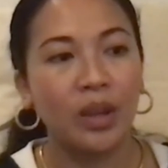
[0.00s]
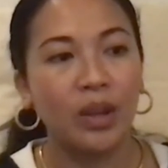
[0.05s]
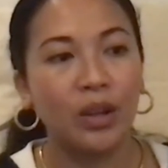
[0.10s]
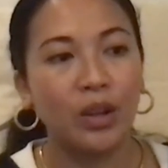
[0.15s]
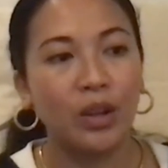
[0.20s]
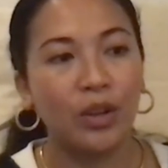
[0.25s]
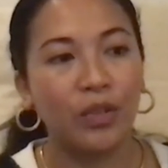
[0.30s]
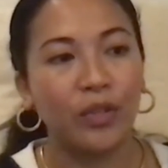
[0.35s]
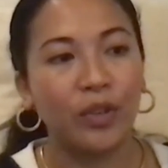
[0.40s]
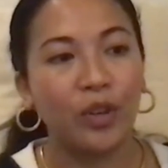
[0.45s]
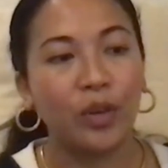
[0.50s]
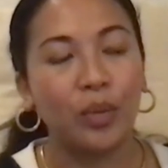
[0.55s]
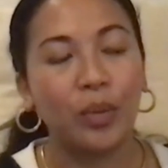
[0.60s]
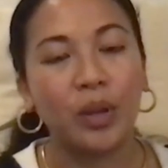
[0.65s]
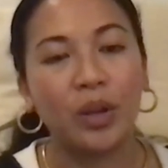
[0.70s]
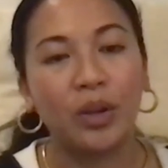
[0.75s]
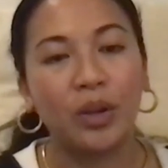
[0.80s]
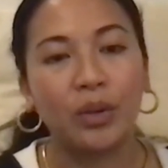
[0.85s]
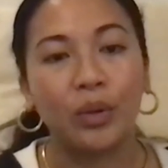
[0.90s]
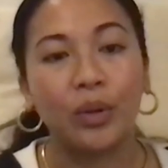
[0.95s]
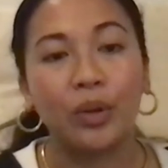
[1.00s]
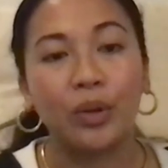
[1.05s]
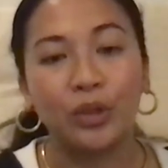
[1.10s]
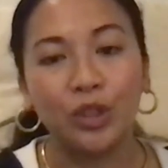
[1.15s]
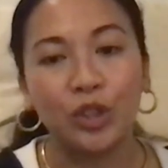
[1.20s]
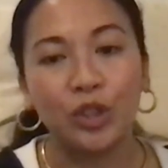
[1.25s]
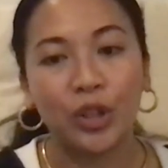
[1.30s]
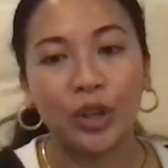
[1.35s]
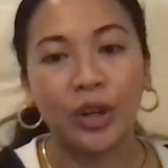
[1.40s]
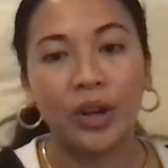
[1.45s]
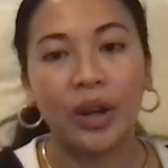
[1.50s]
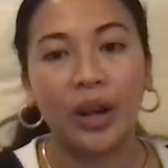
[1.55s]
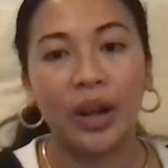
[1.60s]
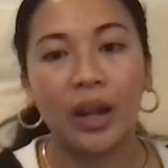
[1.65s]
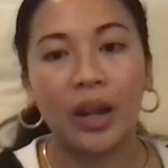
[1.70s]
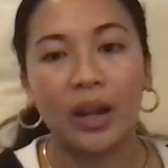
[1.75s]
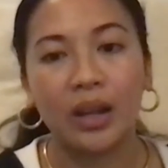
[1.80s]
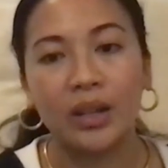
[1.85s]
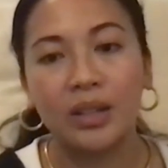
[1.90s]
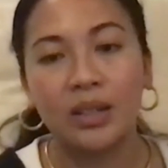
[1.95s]
your Filipino culture
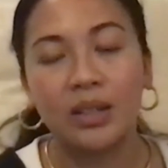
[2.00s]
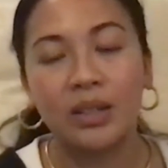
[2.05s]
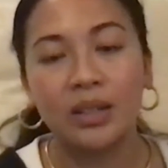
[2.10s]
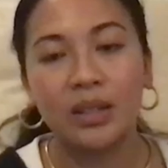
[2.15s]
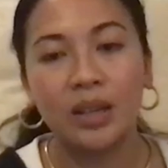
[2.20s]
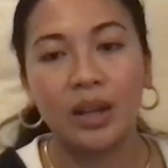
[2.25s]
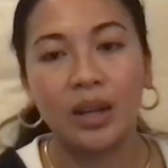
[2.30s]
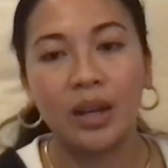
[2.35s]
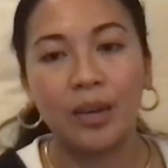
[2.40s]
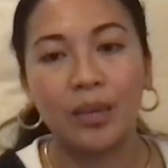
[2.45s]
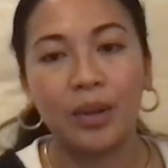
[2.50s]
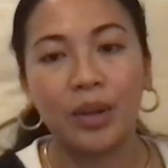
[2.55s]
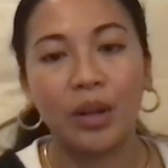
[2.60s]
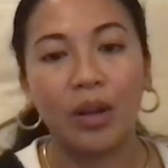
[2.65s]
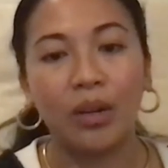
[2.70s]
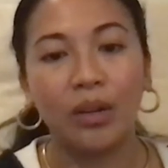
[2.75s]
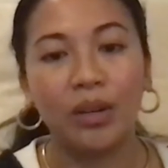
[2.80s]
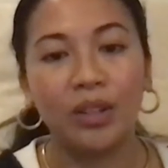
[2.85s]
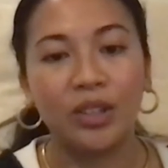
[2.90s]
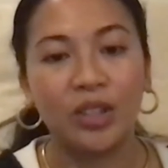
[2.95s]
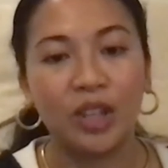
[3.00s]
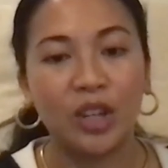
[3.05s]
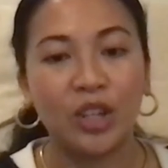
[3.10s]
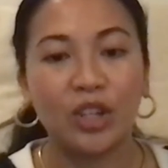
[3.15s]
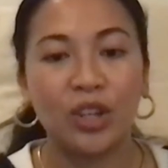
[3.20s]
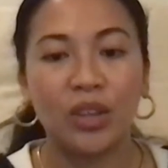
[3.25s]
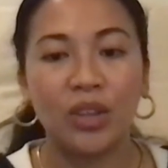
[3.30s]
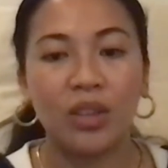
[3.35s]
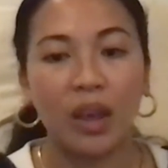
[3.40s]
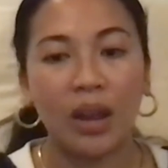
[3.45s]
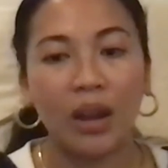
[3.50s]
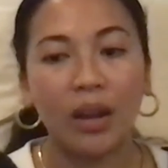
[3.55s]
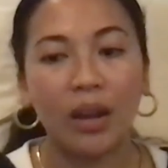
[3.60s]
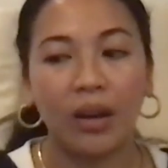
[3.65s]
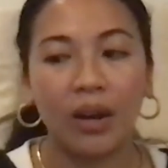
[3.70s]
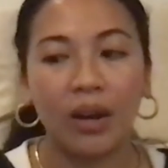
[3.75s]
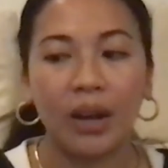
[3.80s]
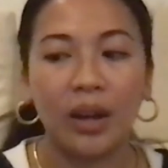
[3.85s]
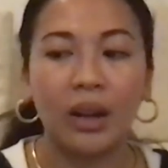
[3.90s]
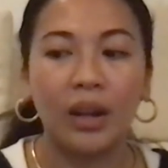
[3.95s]
and the colonization there.
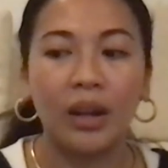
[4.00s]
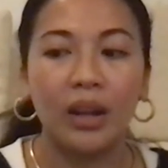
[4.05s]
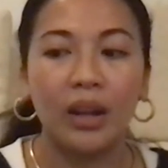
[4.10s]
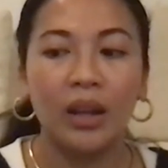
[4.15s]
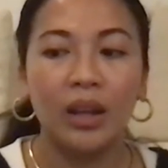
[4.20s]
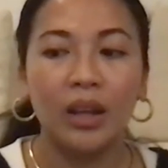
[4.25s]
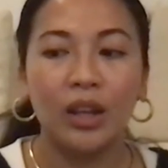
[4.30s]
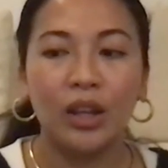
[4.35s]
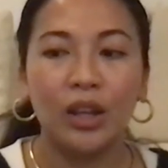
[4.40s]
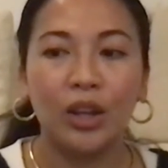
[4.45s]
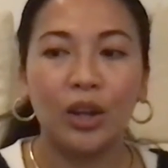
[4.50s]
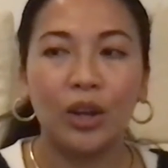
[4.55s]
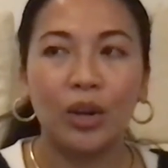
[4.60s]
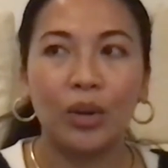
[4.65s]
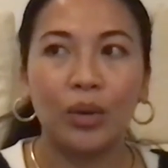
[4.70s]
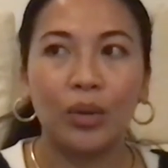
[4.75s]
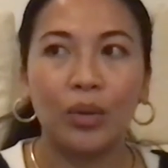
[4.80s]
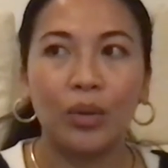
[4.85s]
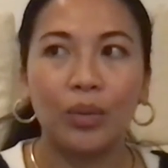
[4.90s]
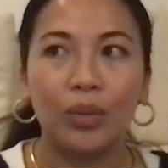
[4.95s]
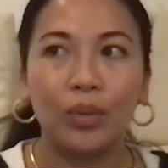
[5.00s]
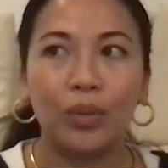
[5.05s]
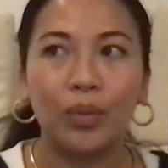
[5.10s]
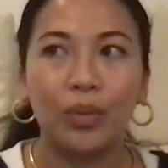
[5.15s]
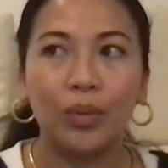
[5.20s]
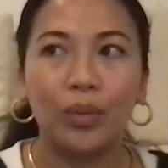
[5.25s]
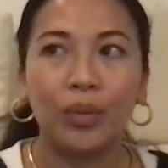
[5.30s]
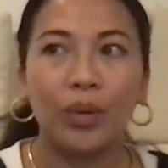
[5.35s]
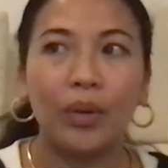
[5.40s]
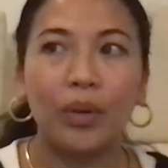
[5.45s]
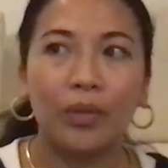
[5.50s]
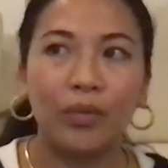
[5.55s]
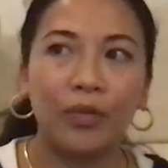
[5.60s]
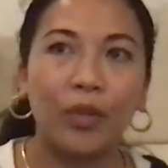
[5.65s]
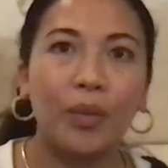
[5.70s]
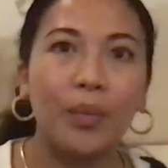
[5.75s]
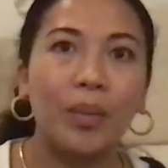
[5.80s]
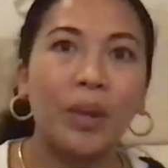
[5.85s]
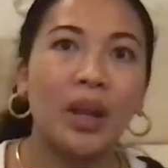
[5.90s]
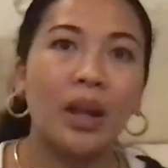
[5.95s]
And, you know,
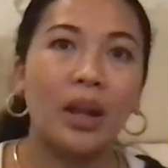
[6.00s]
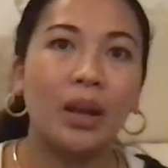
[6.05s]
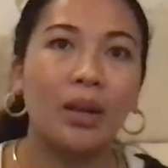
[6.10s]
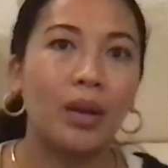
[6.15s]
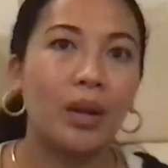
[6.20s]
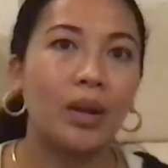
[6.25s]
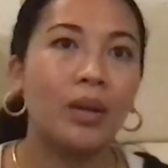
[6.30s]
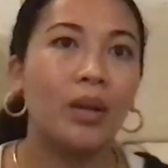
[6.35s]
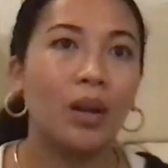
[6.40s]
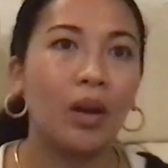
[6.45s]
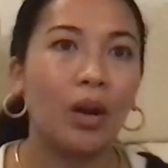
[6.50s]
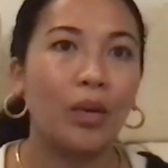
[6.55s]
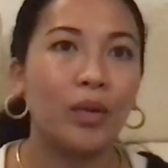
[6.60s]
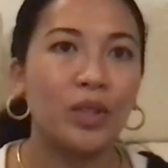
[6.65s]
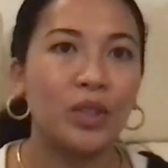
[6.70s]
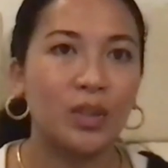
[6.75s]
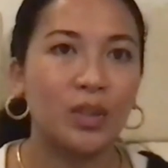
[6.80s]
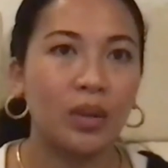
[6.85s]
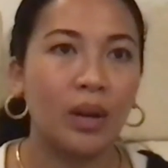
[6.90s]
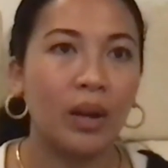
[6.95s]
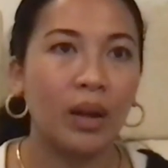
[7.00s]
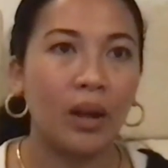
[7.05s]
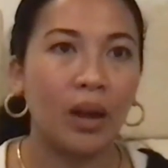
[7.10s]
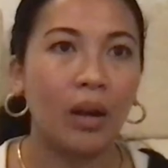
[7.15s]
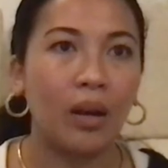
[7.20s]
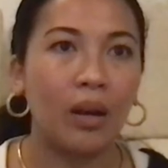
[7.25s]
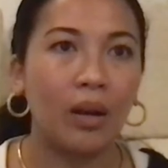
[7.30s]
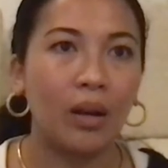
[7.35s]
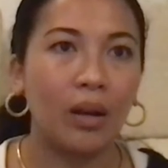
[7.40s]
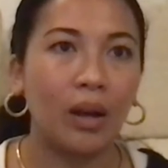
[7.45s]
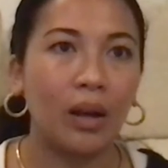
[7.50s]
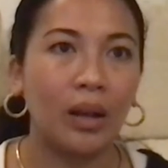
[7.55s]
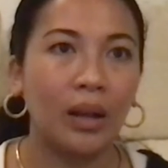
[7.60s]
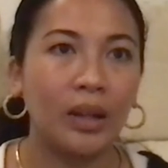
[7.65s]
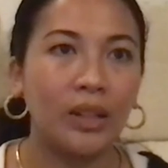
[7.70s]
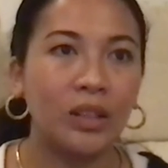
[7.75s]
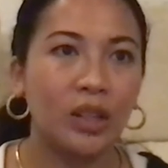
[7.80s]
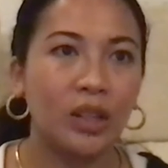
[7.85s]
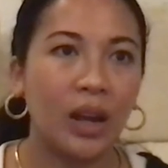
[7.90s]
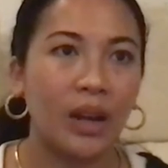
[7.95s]
for me, it always, I
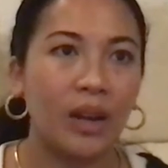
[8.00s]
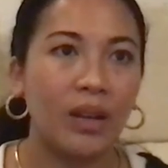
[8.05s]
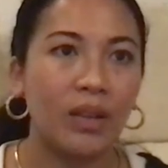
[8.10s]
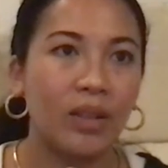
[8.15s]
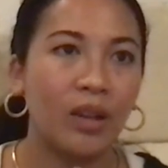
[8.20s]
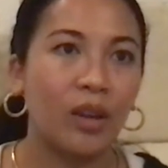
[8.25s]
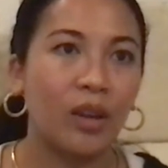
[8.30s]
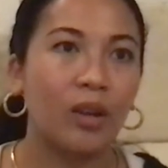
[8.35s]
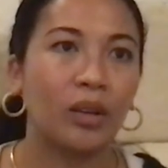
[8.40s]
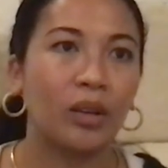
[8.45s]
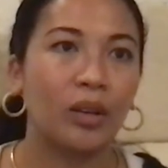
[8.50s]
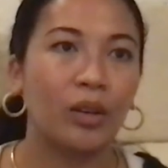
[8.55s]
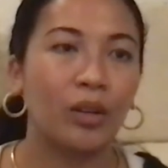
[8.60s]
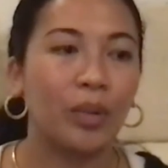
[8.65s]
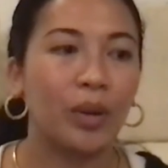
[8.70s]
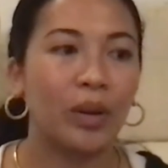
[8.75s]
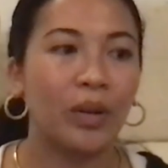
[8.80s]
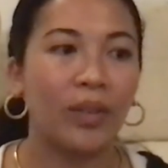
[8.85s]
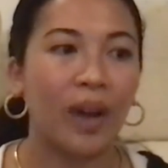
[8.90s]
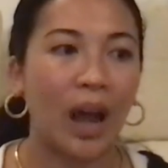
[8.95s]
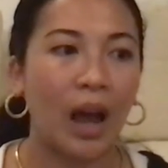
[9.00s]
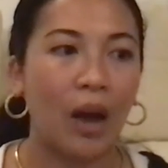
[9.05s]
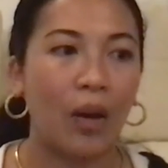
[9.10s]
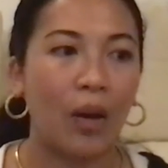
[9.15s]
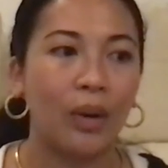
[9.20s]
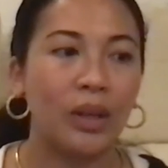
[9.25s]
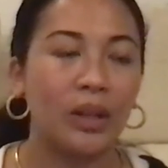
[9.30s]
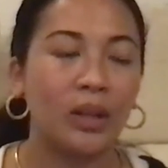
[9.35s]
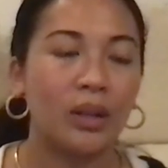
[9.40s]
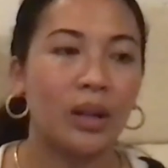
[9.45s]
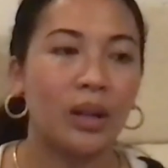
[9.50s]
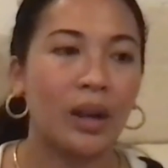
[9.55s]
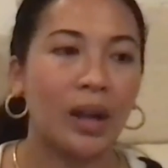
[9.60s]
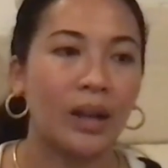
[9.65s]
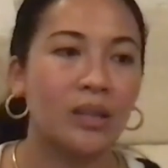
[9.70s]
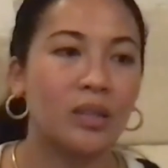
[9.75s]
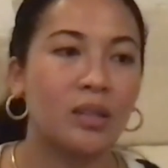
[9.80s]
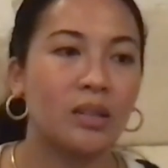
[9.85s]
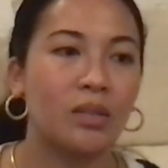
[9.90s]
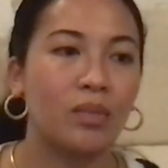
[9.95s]
like to kind of think a little bit of how it
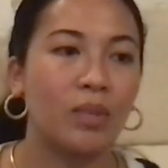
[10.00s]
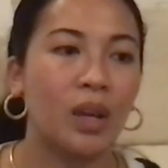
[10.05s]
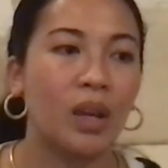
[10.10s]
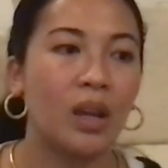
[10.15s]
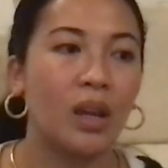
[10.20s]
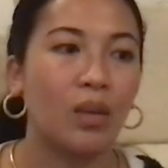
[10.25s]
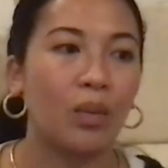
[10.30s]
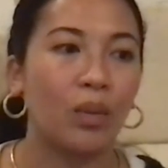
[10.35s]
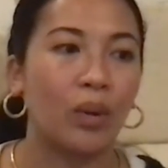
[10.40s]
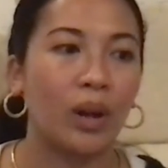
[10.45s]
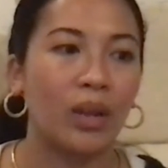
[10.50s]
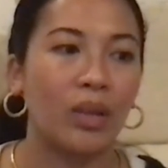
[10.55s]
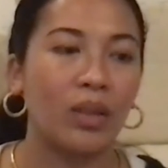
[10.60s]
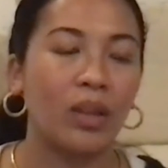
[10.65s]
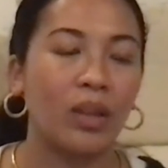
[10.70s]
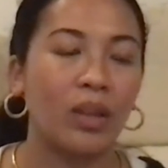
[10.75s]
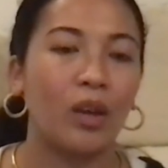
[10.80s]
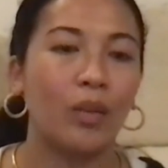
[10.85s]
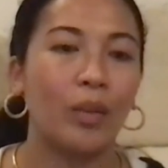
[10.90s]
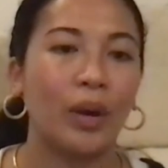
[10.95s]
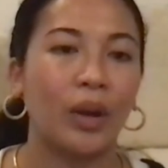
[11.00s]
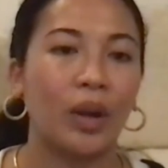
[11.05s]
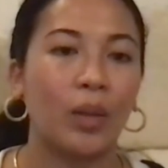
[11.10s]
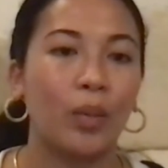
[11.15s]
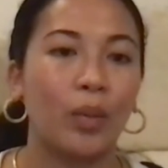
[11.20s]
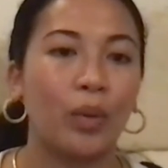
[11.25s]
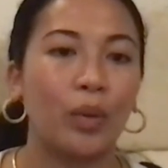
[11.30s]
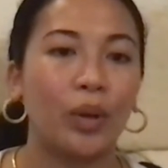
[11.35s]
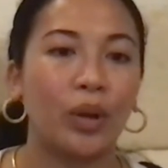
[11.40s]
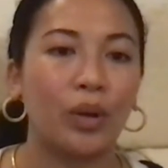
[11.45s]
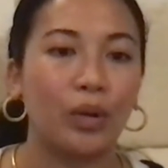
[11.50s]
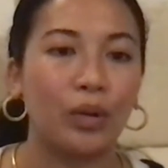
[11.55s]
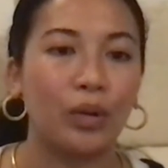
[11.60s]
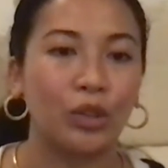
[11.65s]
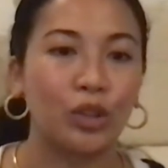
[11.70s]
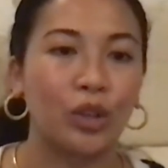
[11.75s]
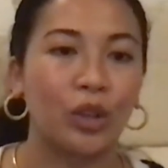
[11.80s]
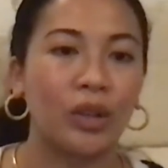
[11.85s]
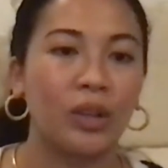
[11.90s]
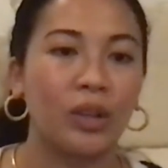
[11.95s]
connects to me when I think about Cambodian culture in the